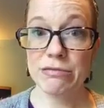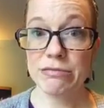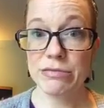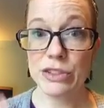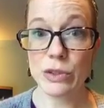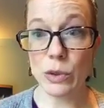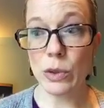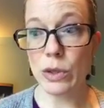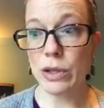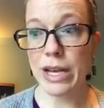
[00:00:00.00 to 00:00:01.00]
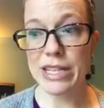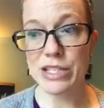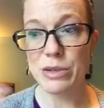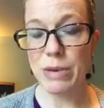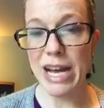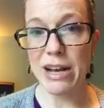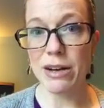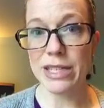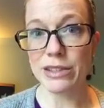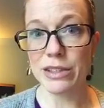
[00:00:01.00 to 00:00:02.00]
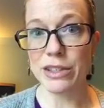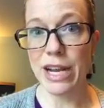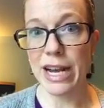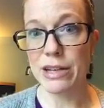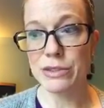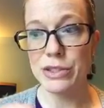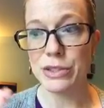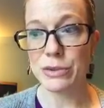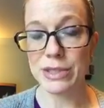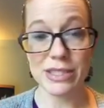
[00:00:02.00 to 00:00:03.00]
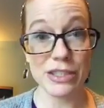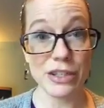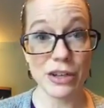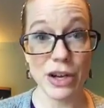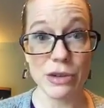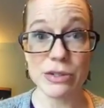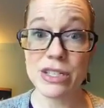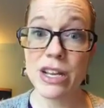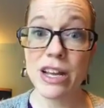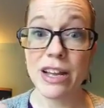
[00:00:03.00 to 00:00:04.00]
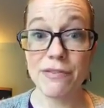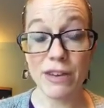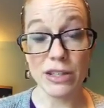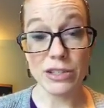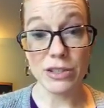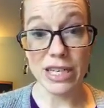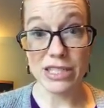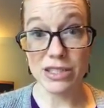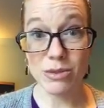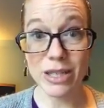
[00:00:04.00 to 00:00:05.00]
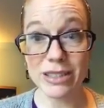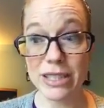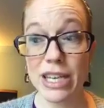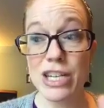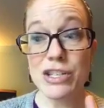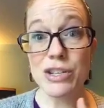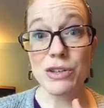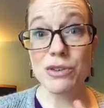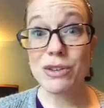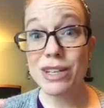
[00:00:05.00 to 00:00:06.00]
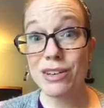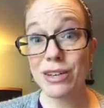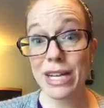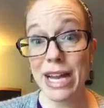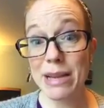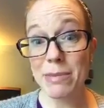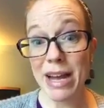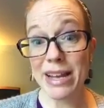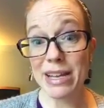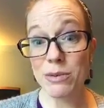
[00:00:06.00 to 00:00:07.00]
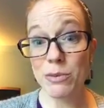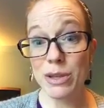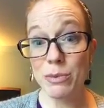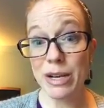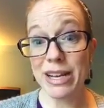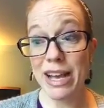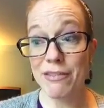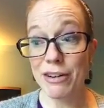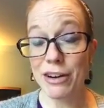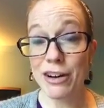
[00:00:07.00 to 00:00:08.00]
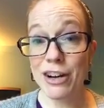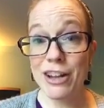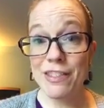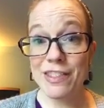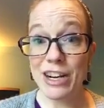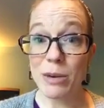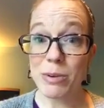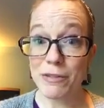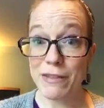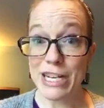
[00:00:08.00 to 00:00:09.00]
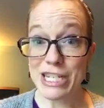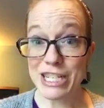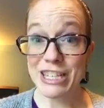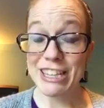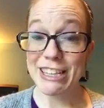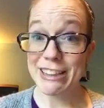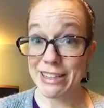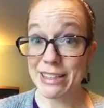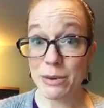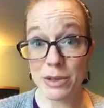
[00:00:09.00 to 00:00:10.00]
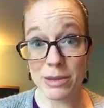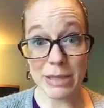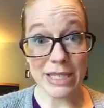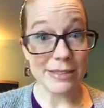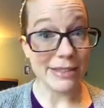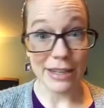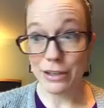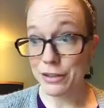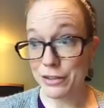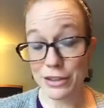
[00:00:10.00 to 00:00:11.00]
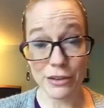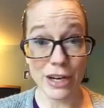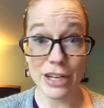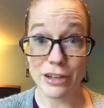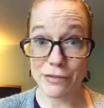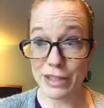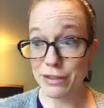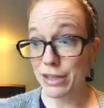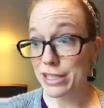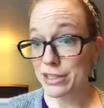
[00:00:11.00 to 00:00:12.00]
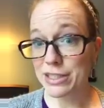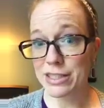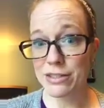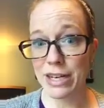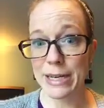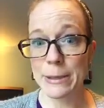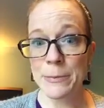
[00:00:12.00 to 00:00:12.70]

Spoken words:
school and do well and learn how to listen to your coach and follow directions quickly. So you can create buy-in with whatever their profession that they think they want to be in 2nd or 3rd grade or 5th grade or 6th grade.